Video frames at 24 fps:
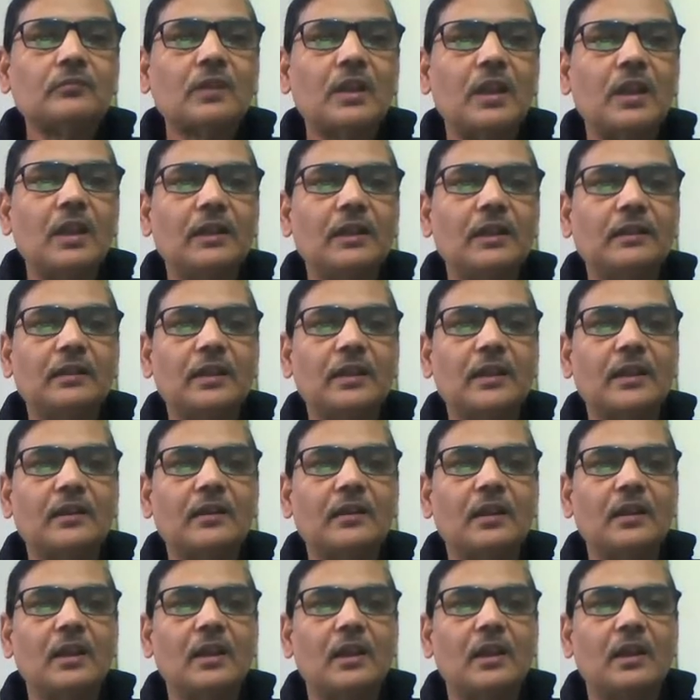And then
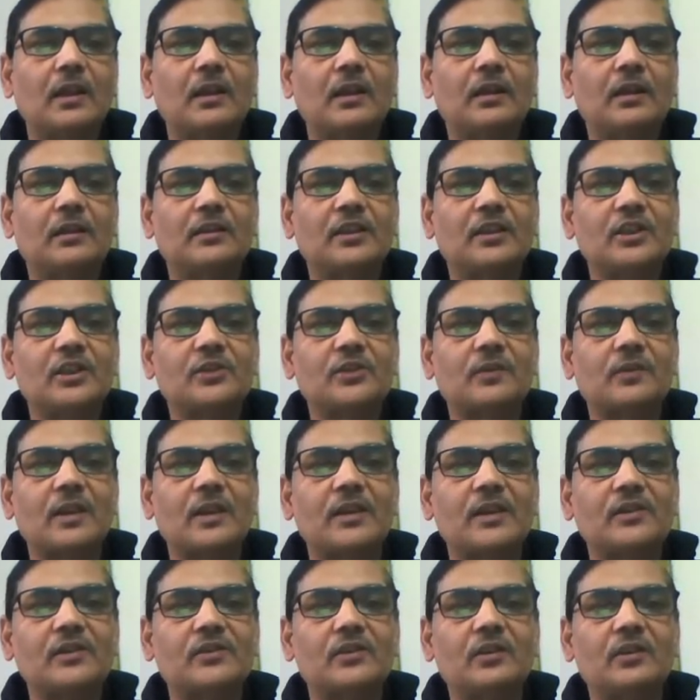these
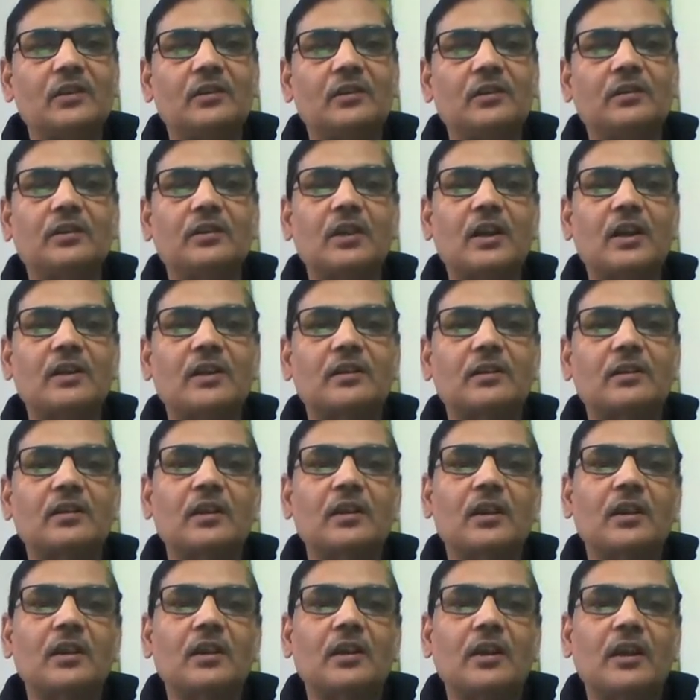flies got
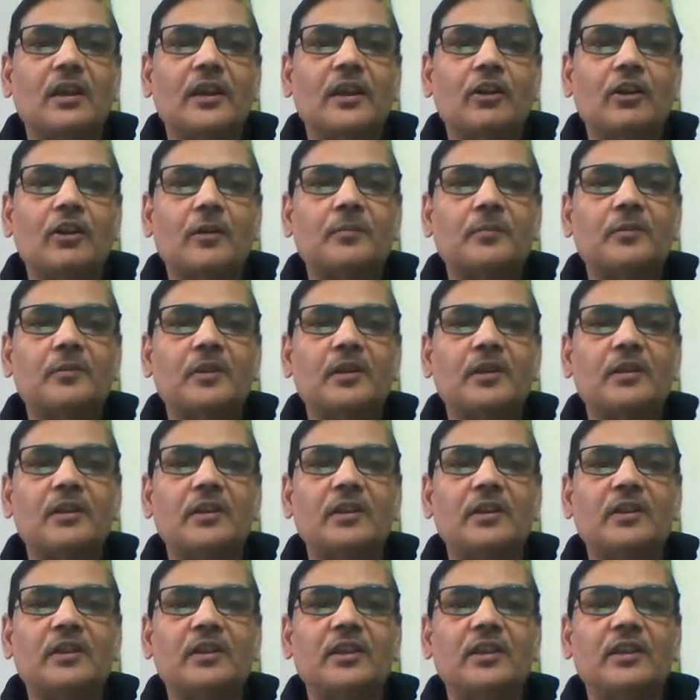adopted in
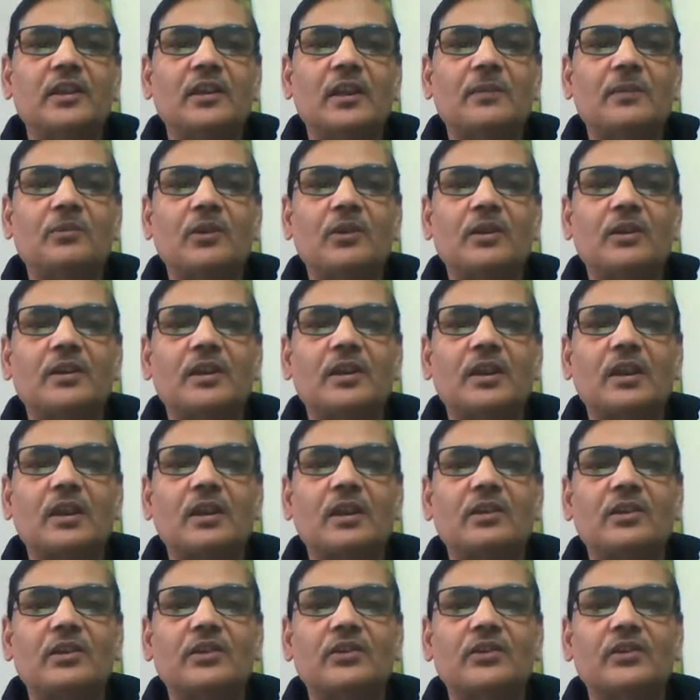the laboratory
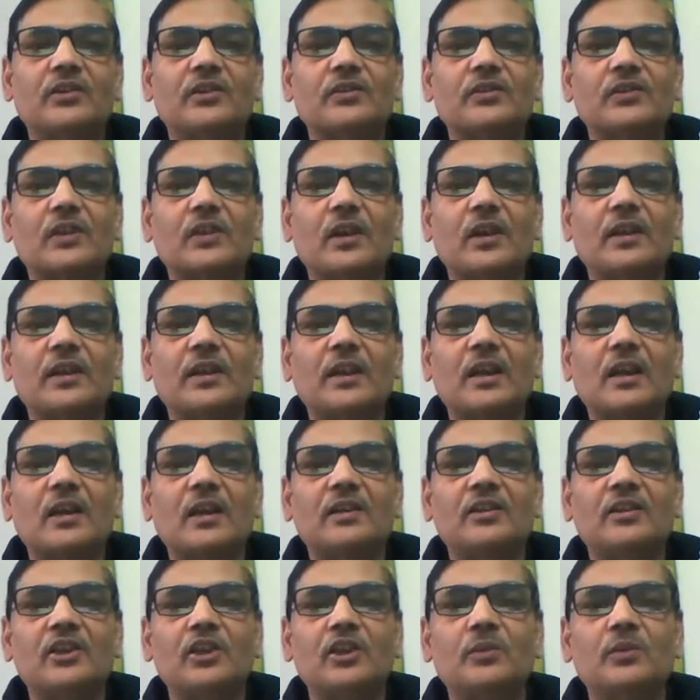conditions, and a
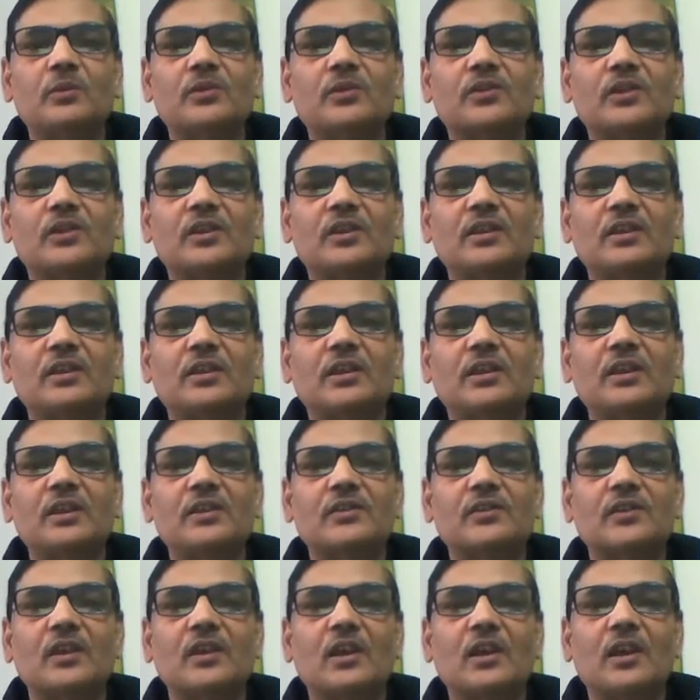continuous increase
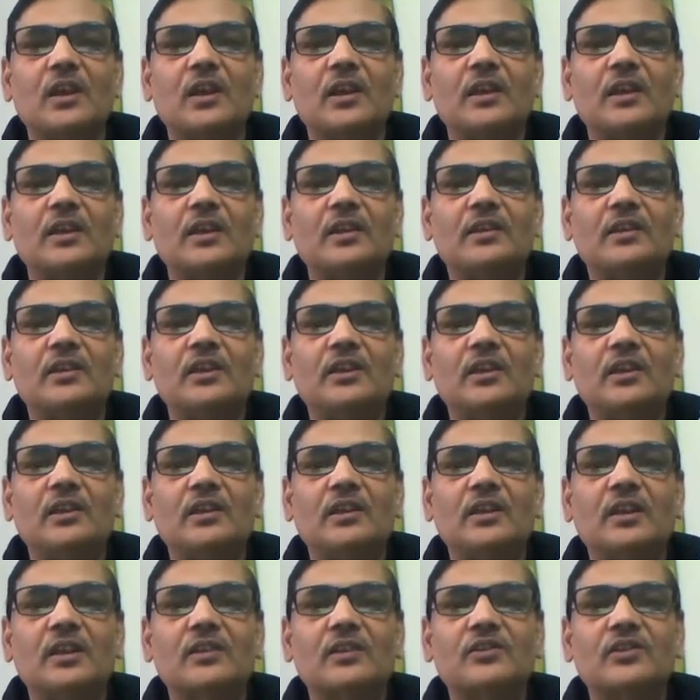in
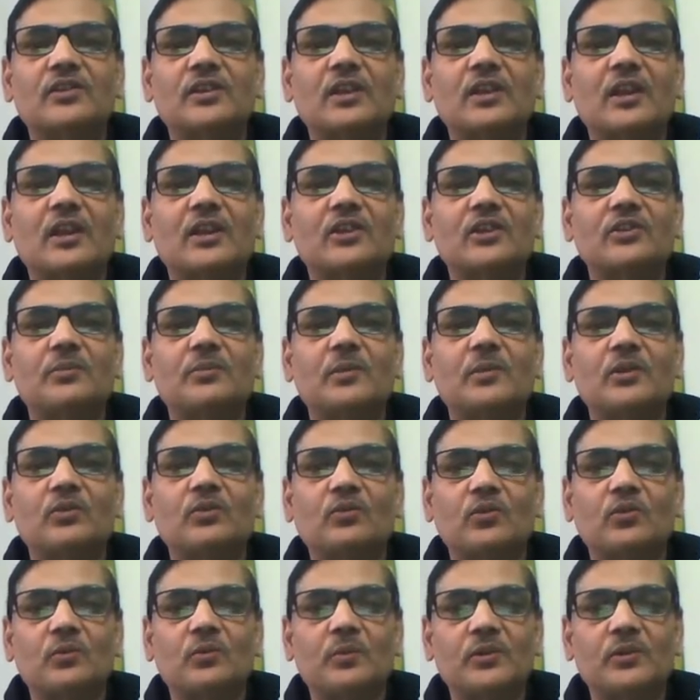the EST arrangement
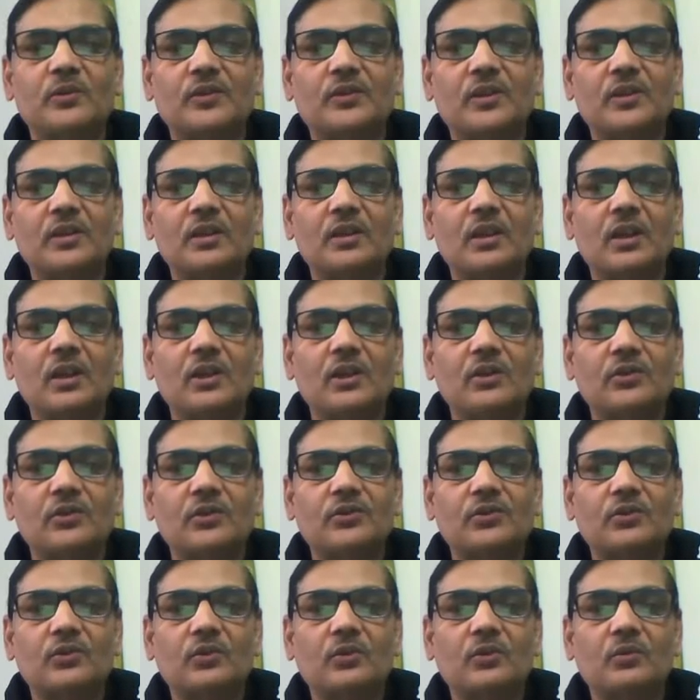could be seen.
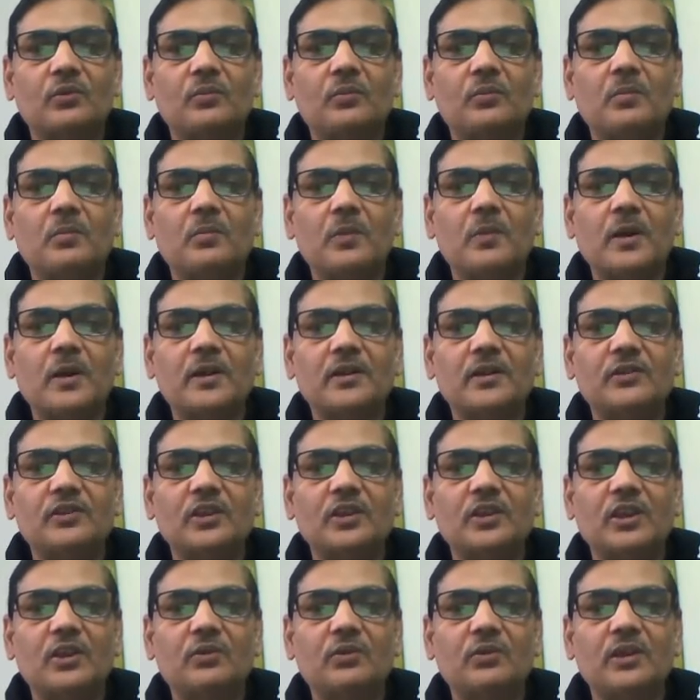So by
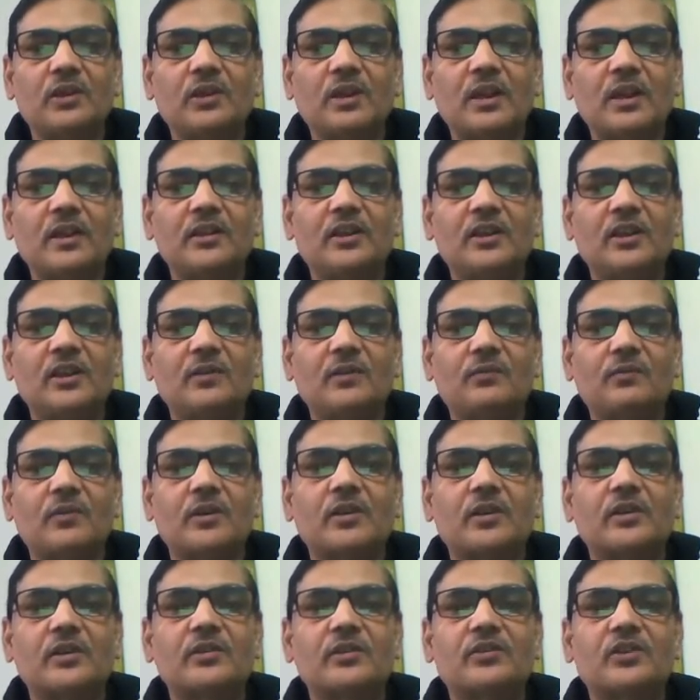January
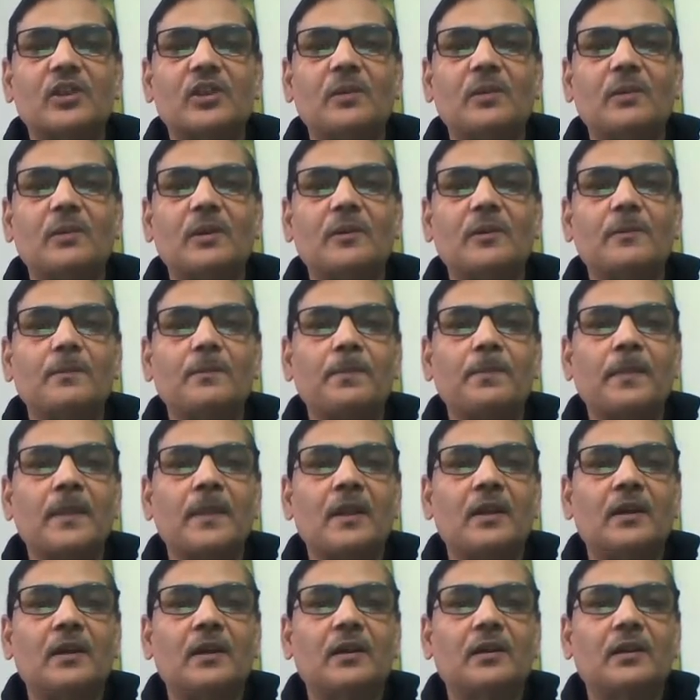1947,
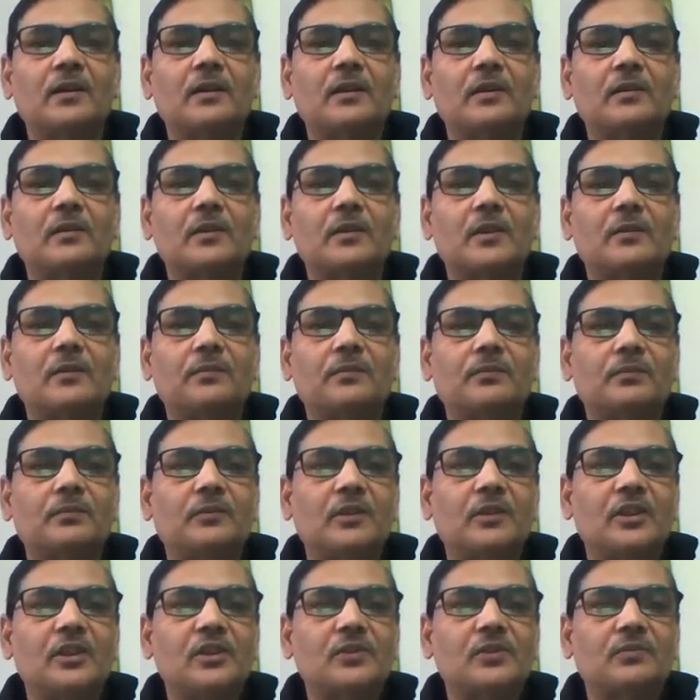if
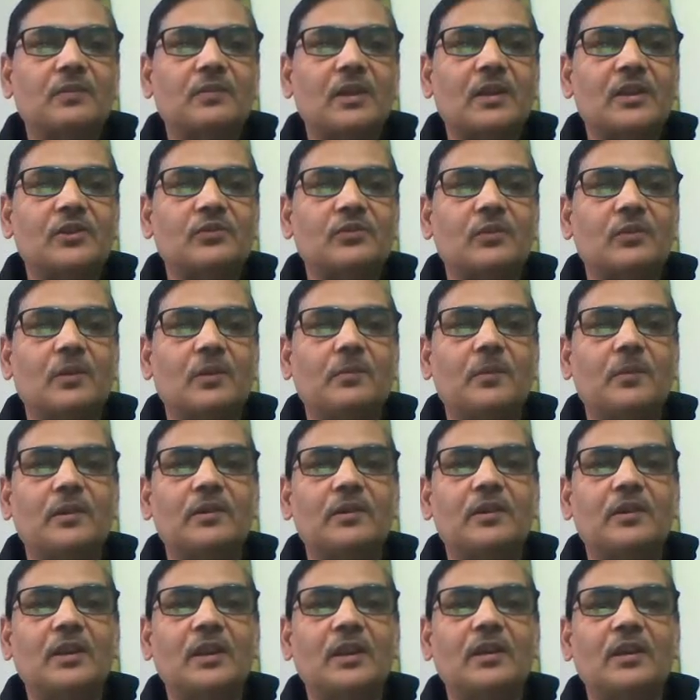these flies were
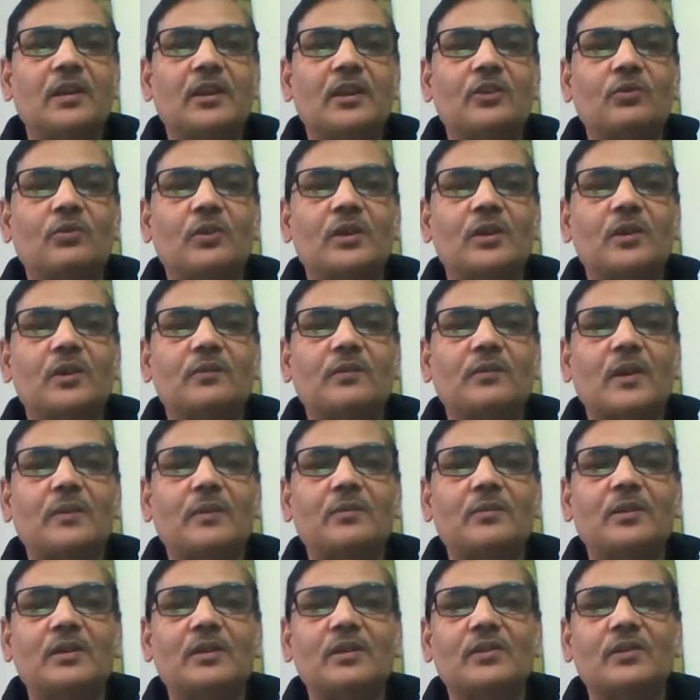maintained at 25
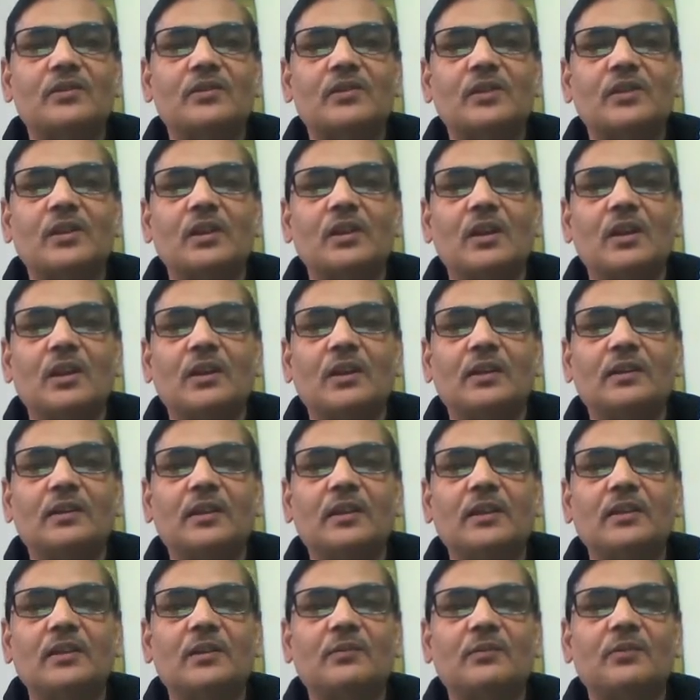degrees C, then
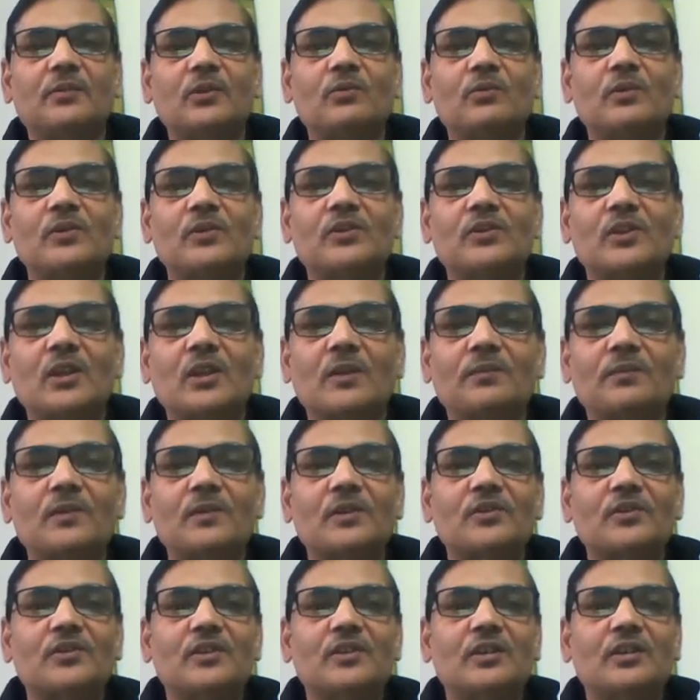the frequency of
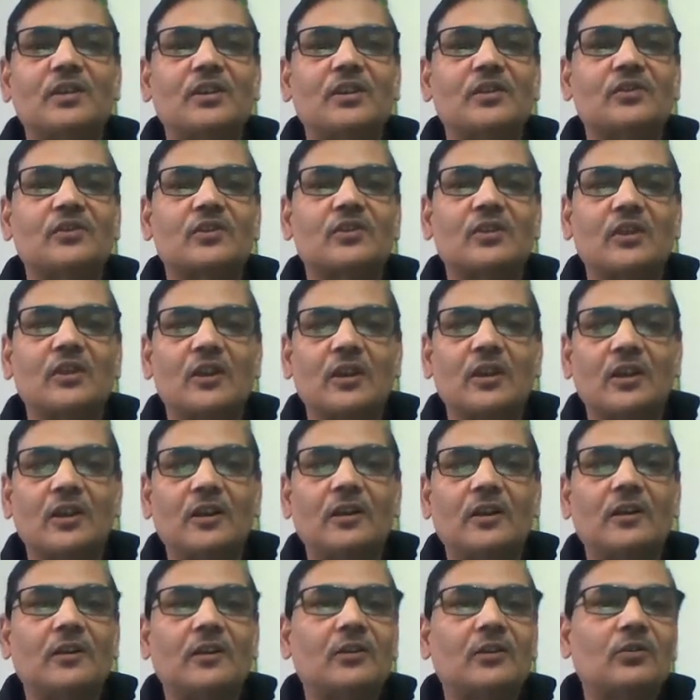EST reached
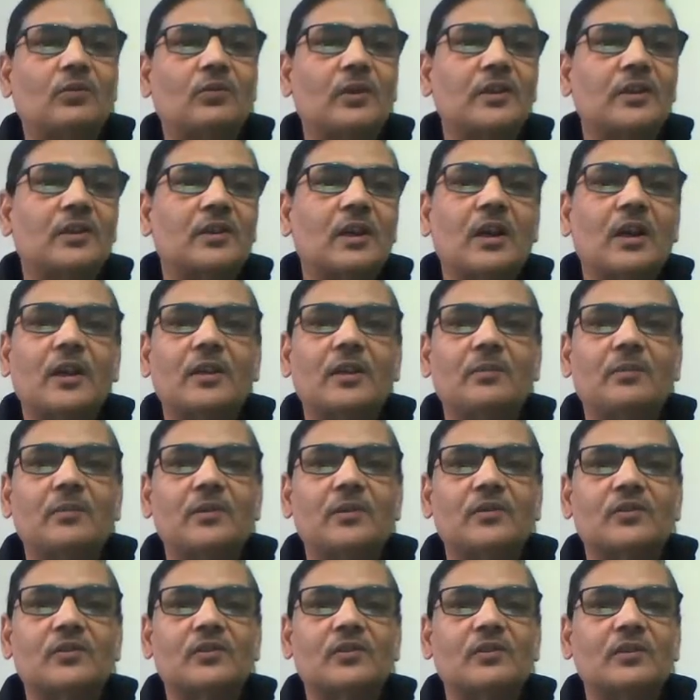quite high,
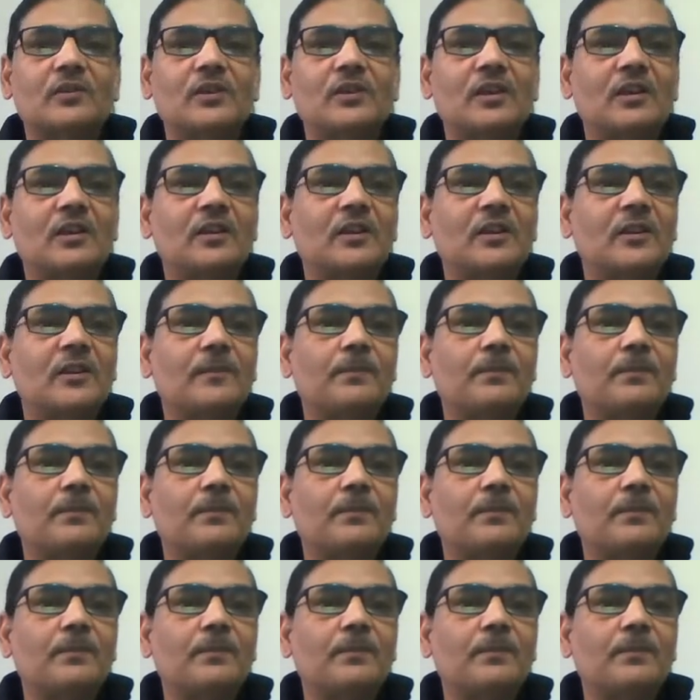means nearly,